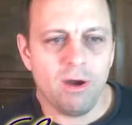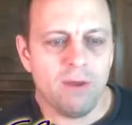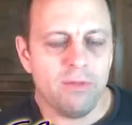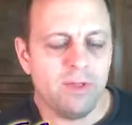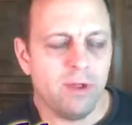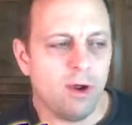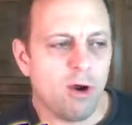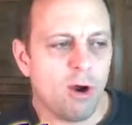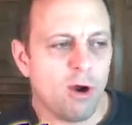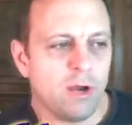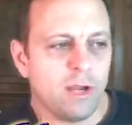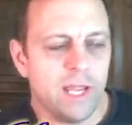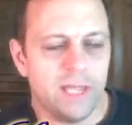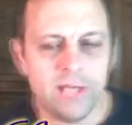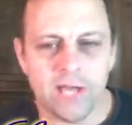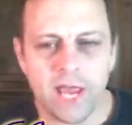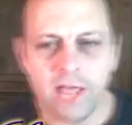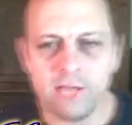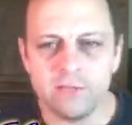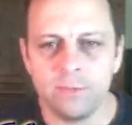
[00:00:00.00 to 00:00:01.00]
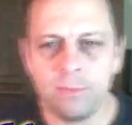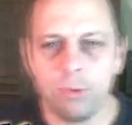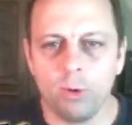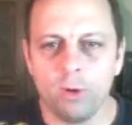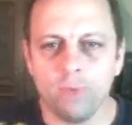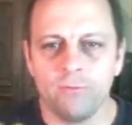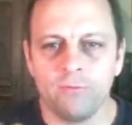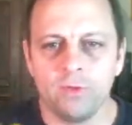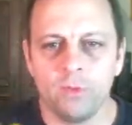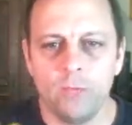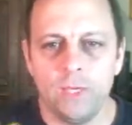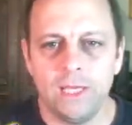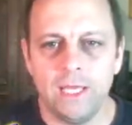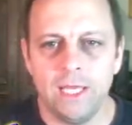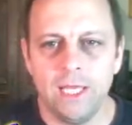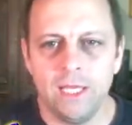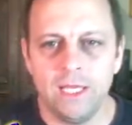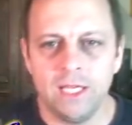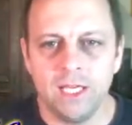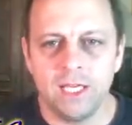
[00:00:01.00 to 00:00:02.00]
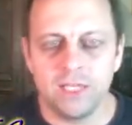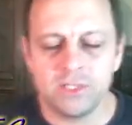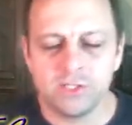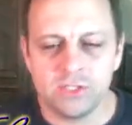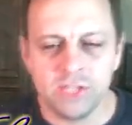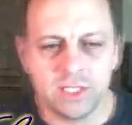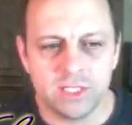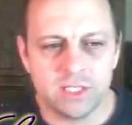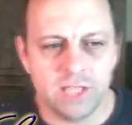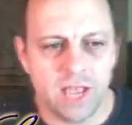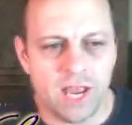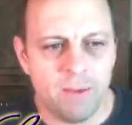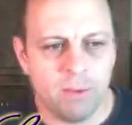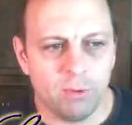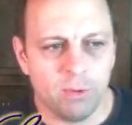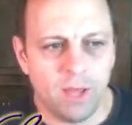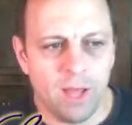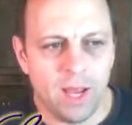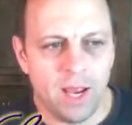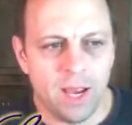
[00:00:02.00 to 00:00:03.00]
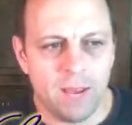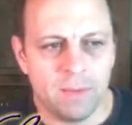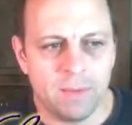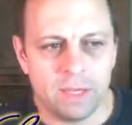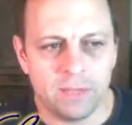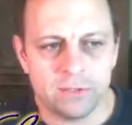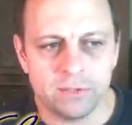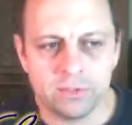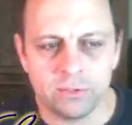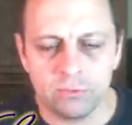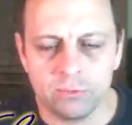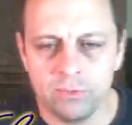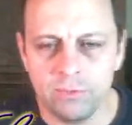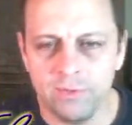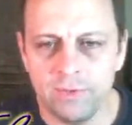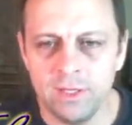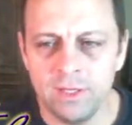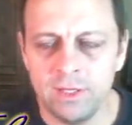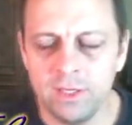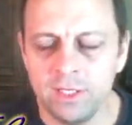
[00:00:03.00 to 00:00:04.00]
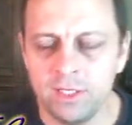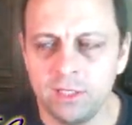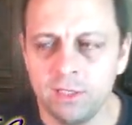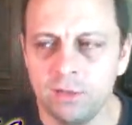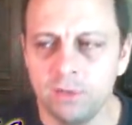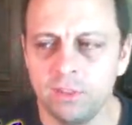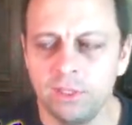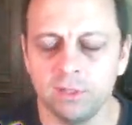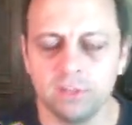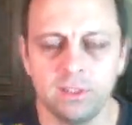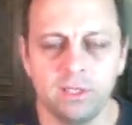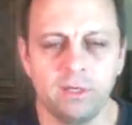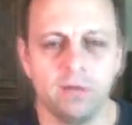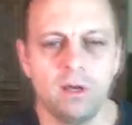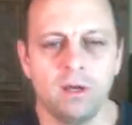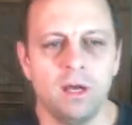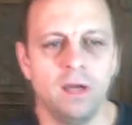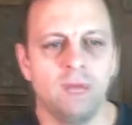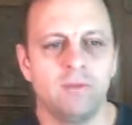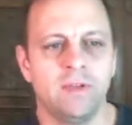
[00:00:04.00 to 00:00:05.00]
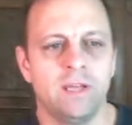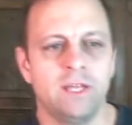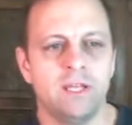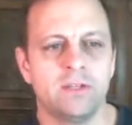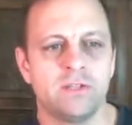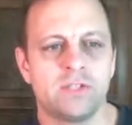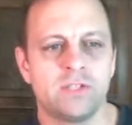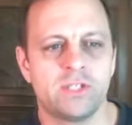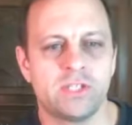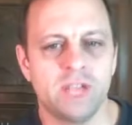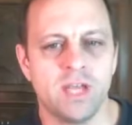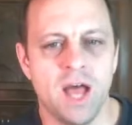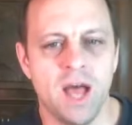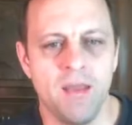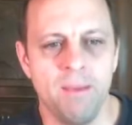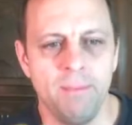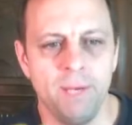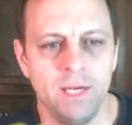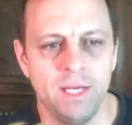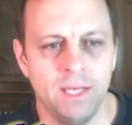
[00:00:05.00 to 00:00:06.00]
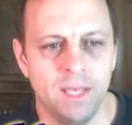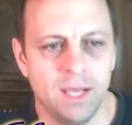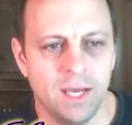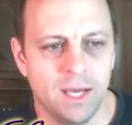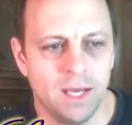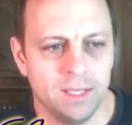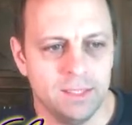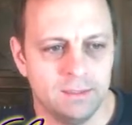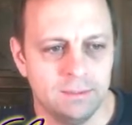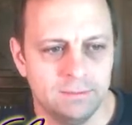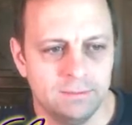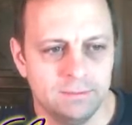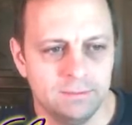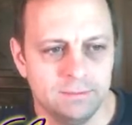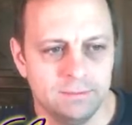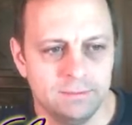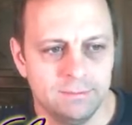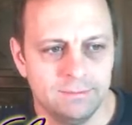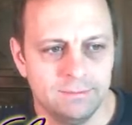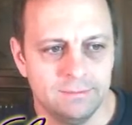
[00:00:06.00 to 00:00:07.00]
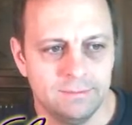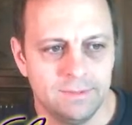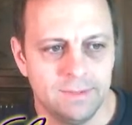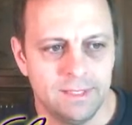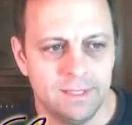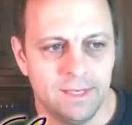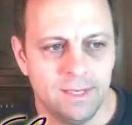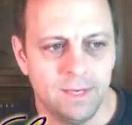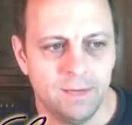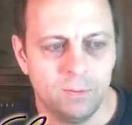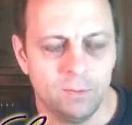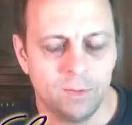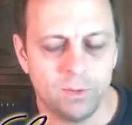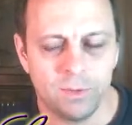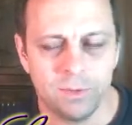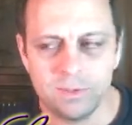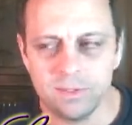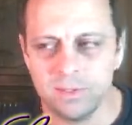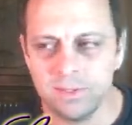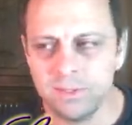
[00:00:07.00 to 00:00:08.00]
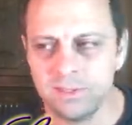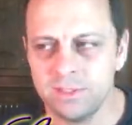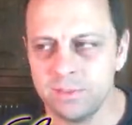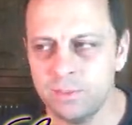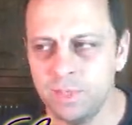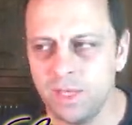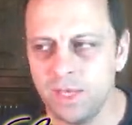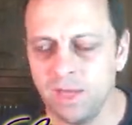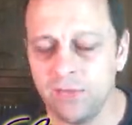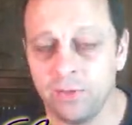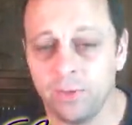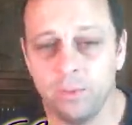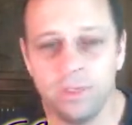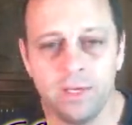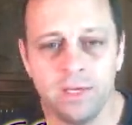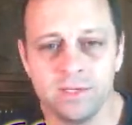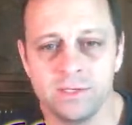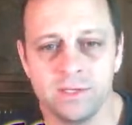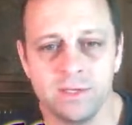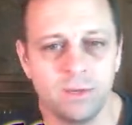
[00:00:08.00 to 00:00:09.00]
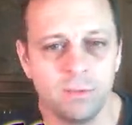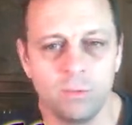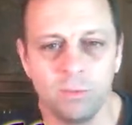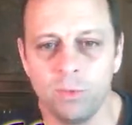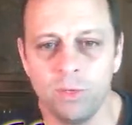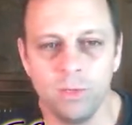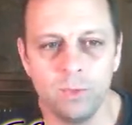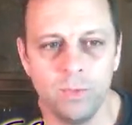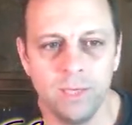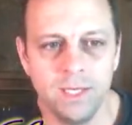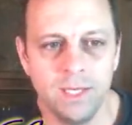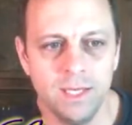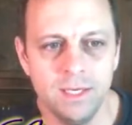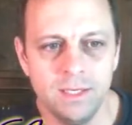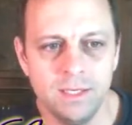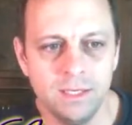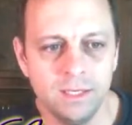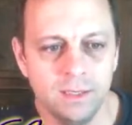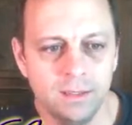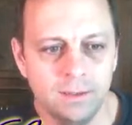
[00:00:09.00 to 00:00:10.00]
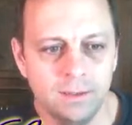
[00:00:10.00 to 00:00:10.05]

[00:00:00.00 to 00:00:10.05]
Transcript: the ArcheAge action report for the week ending 6 April. I am Scrivian, the co-guild leader of Insomnia. Where do we start this week? I think we've got to start with where the week ended.